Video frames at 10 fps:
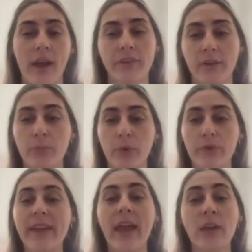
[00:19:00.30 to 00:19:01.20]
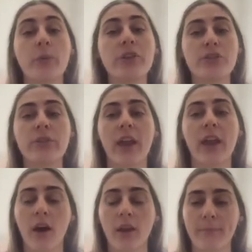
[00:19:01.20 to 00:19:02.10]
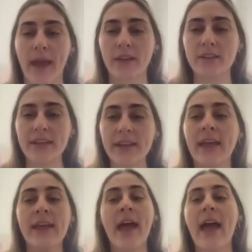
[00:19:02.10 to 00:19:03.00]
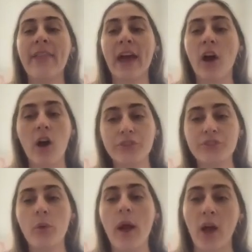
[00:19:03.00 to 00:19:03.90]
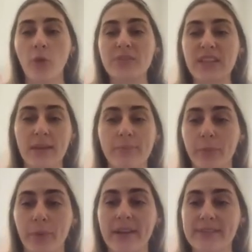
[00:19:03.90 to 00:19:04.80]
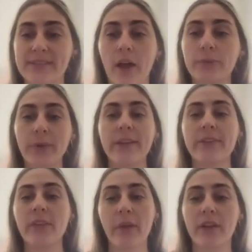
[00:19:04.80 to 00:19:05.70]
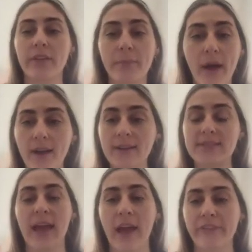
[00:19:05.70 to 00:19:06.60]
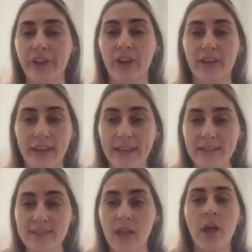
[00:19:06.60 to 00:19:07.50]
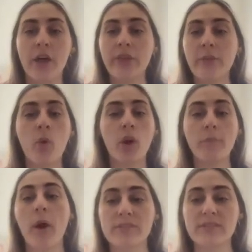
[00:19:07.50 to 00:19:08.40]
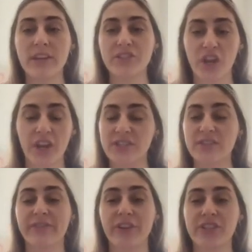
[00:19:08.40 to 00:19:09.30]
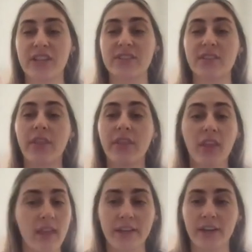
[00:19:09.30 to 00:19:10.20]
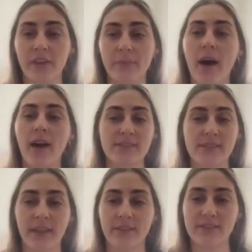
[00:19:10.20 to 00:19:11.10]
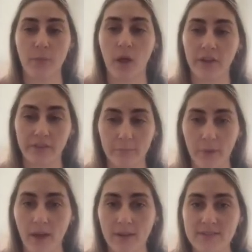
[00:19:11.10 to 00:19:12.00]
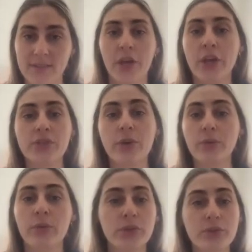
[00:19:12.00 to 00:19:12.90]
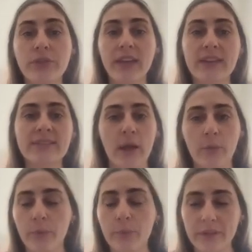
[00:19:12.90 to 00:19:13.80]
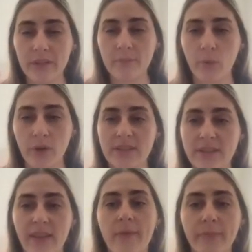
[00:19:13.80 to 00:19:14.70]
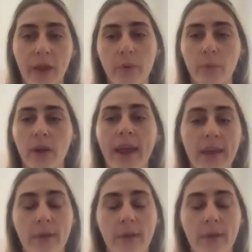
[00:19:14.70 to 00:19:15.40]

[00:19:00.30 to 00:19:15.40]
around and moving. And we do that automatically. And that also helps keep the price down, right? The bigger the box, the heavier it is, the more postage is versus the lighter the box and the smaller the box. So 2 things that were really important to them that we were